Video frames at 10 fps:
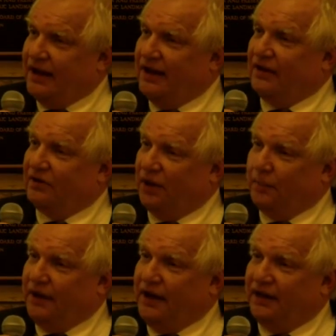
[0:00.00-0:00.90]

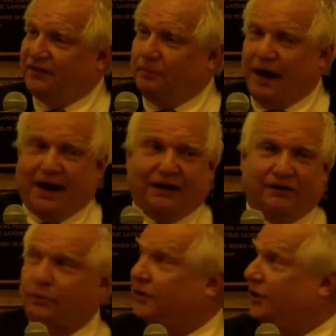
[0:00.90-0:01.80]
interpreting his
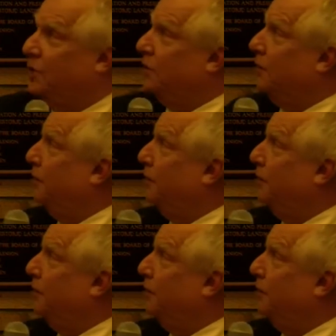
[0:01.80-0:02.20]
models were total